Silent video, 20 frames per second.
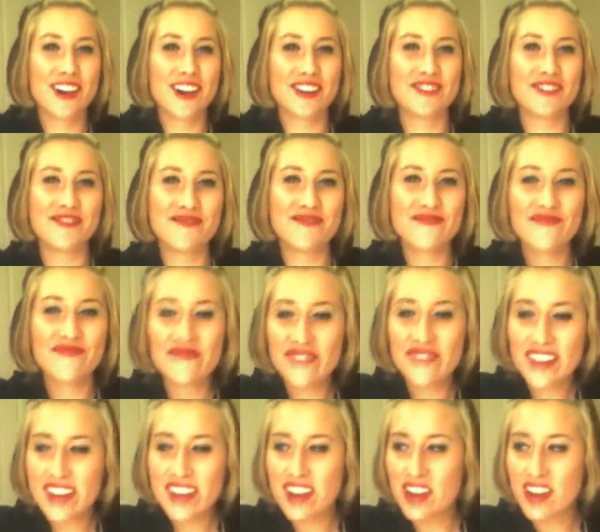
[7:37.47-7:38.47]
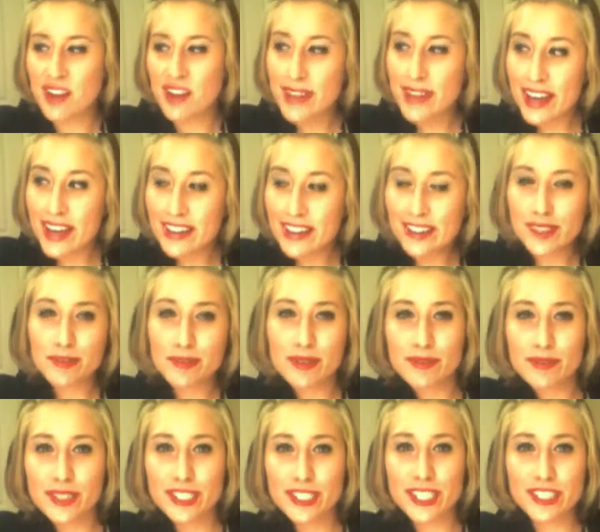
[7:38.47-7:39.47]
Um, yeah, that's
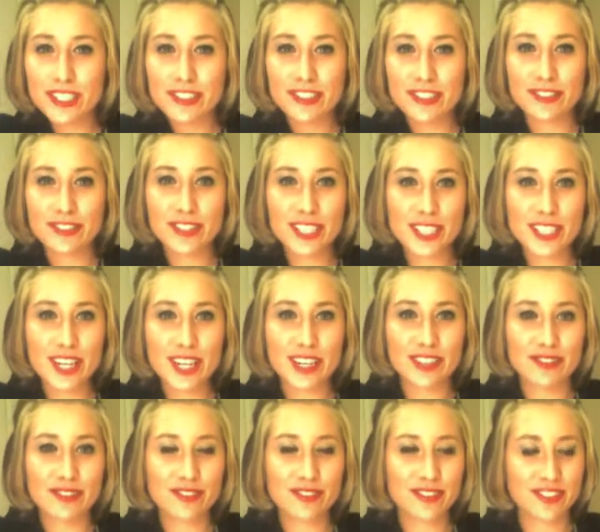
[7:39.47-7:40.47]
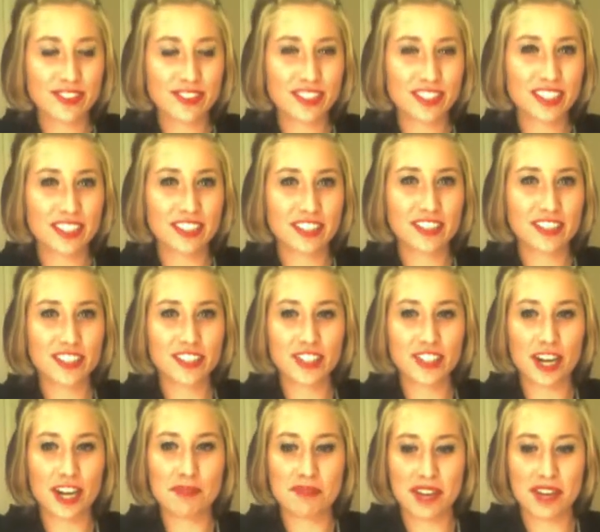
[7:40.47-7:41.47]
pretty much it. Just doing a lot of clearance
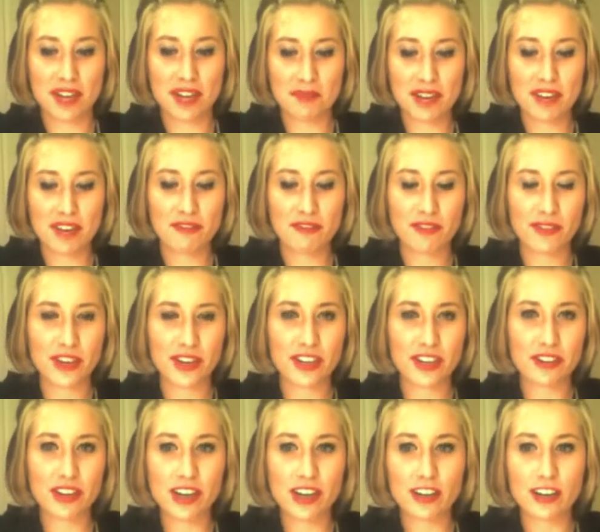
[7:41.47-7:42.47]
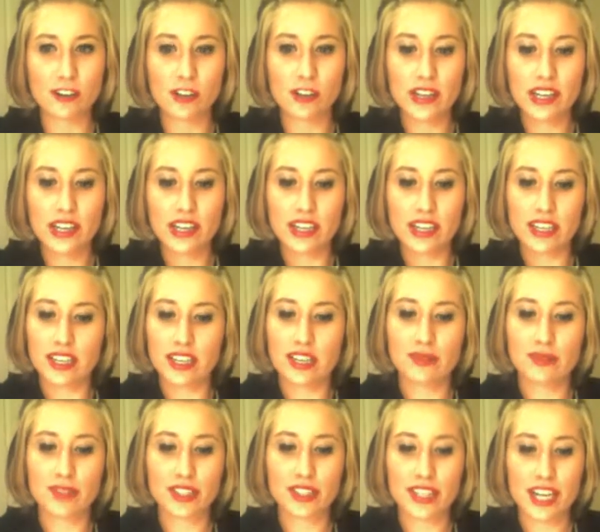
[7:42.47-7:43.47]
shopping. I mean, everywhere you go,
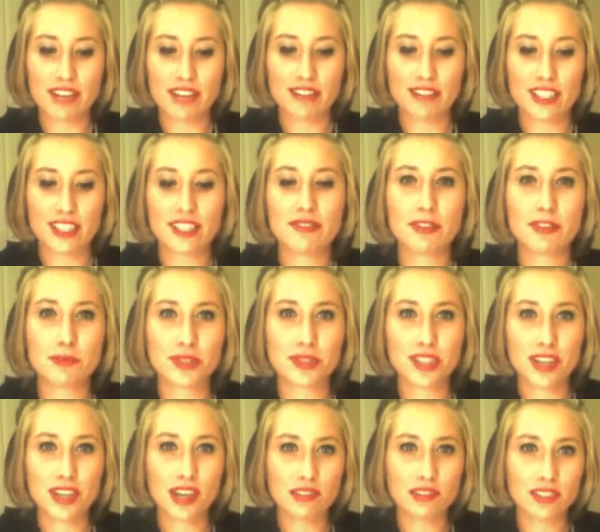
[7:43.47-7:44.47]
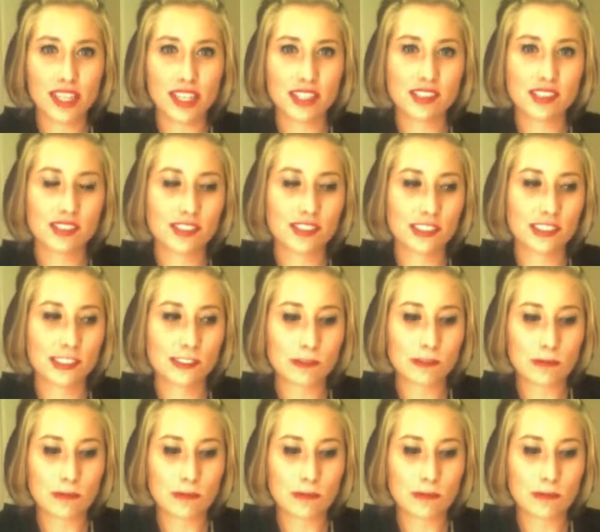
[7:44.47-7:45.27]
um, you're gonna have like seventy percent off sales.